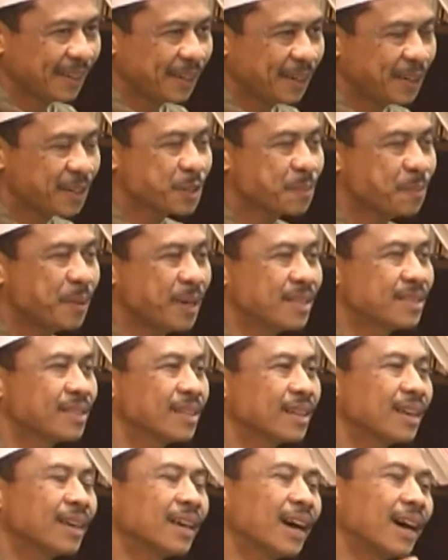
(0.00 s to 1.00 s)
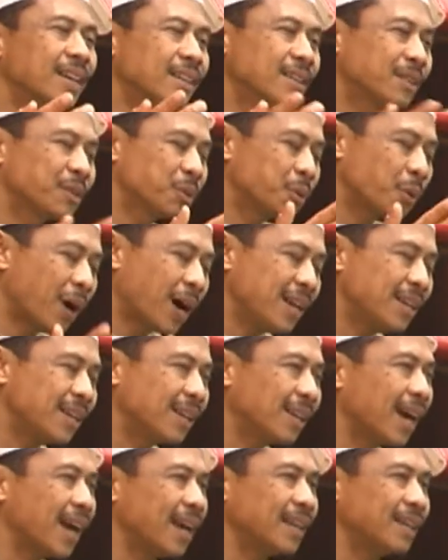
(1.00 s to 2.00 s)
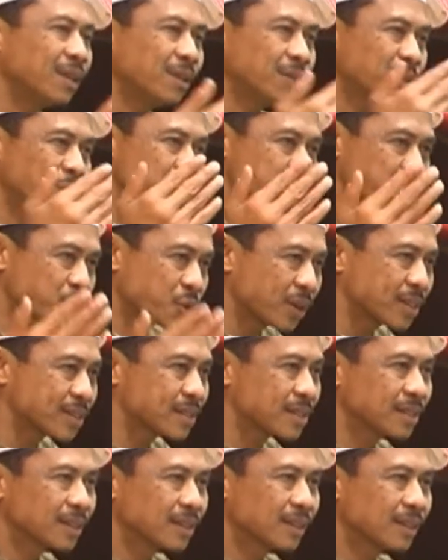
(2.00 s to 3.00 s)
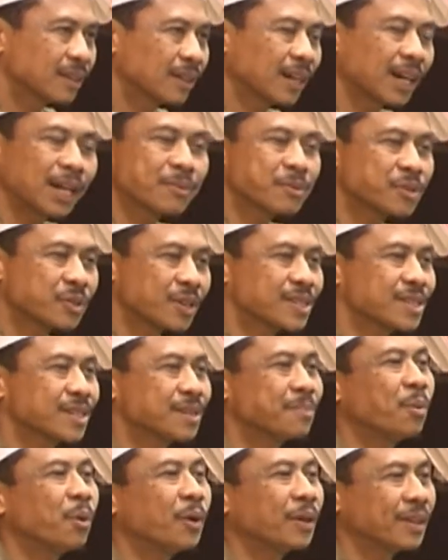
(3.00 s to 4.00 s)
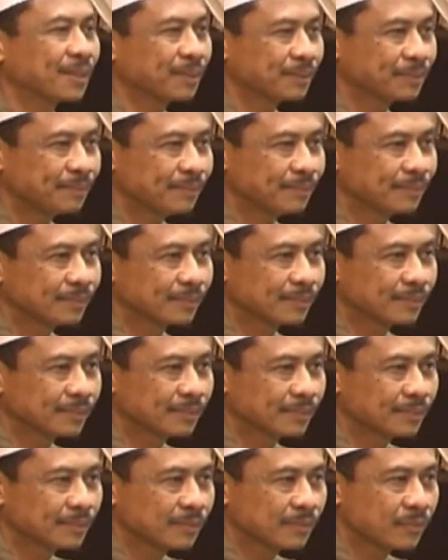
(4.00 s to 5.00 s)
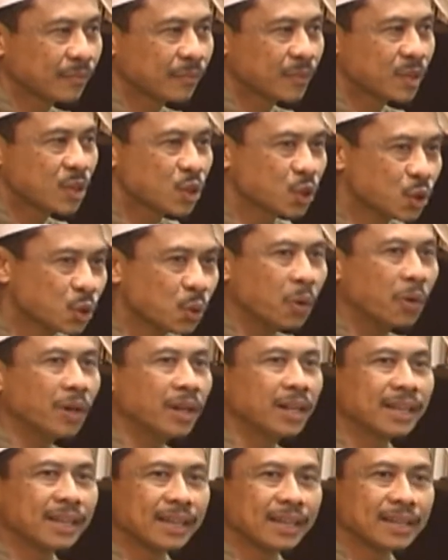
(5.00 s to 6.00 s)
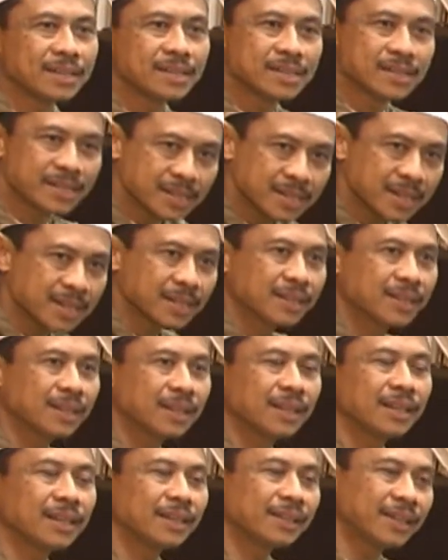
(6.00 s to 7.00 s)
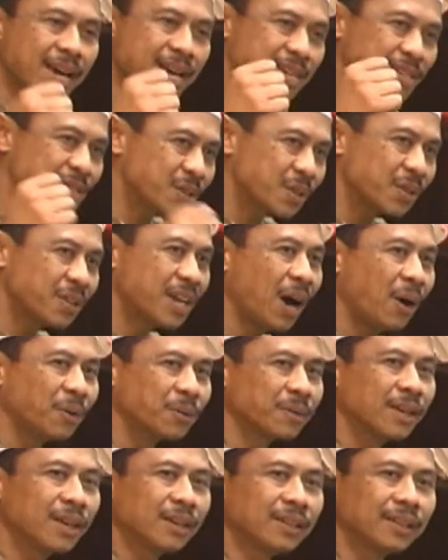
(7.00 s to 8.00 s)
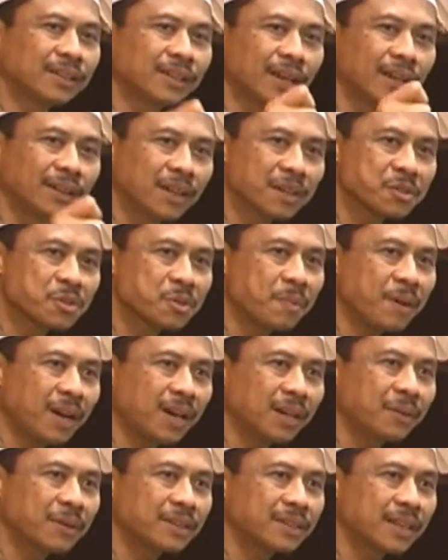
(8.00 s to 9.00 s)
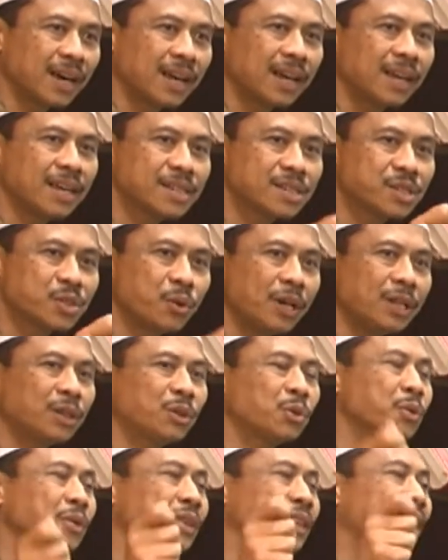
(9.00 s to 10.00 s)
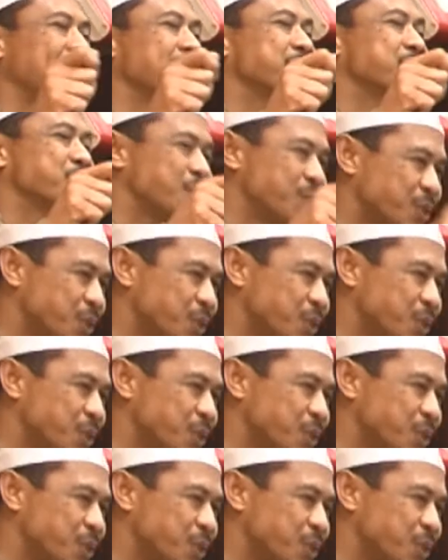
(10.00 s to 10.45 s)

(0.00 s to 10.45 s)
It means to underline, to stress, kind of stressing point. Surely, certainly, there is no doubt that Allah subhanahu wa ta'ala is going to test